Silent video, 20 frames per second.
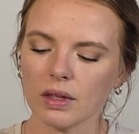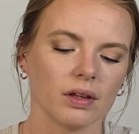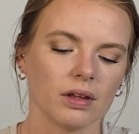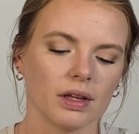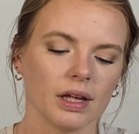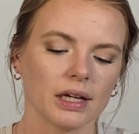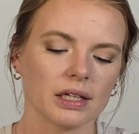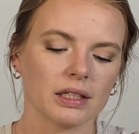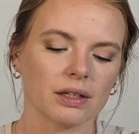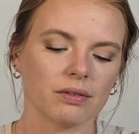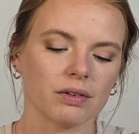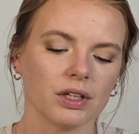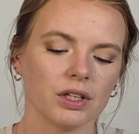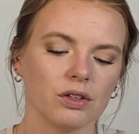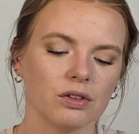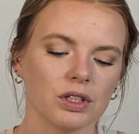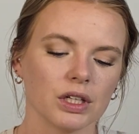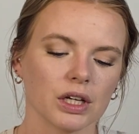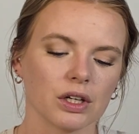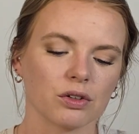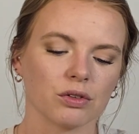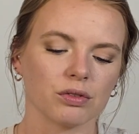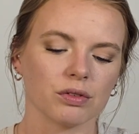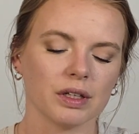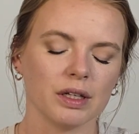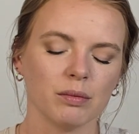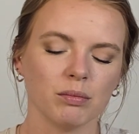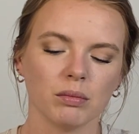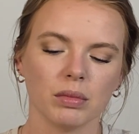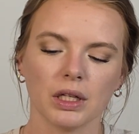Next, I'm gonna use a
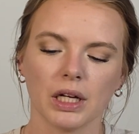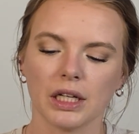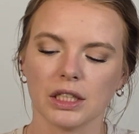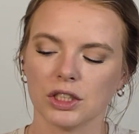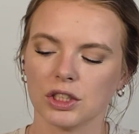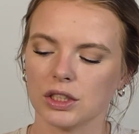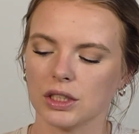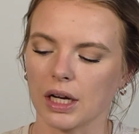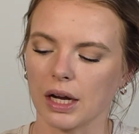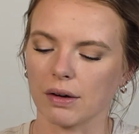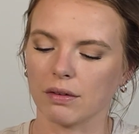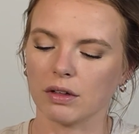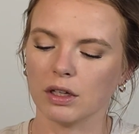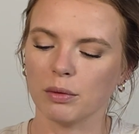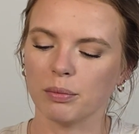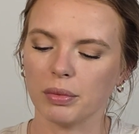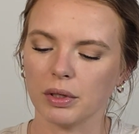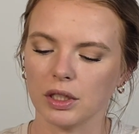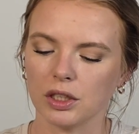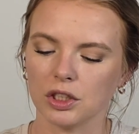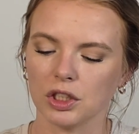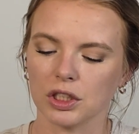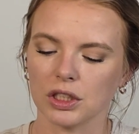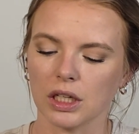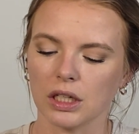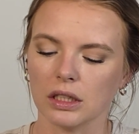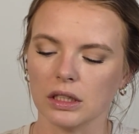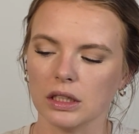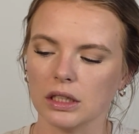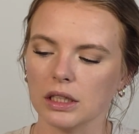cream blush. I'm gonna put just
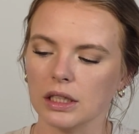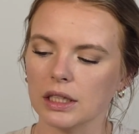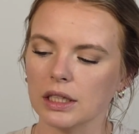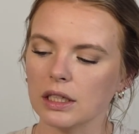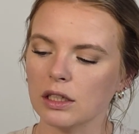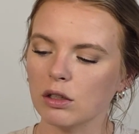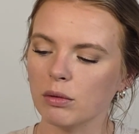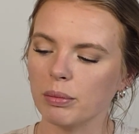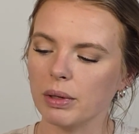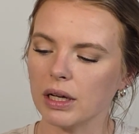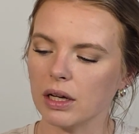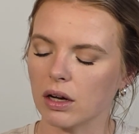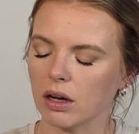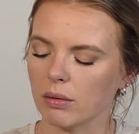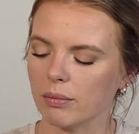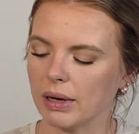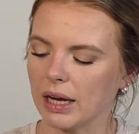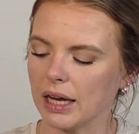a little bit on my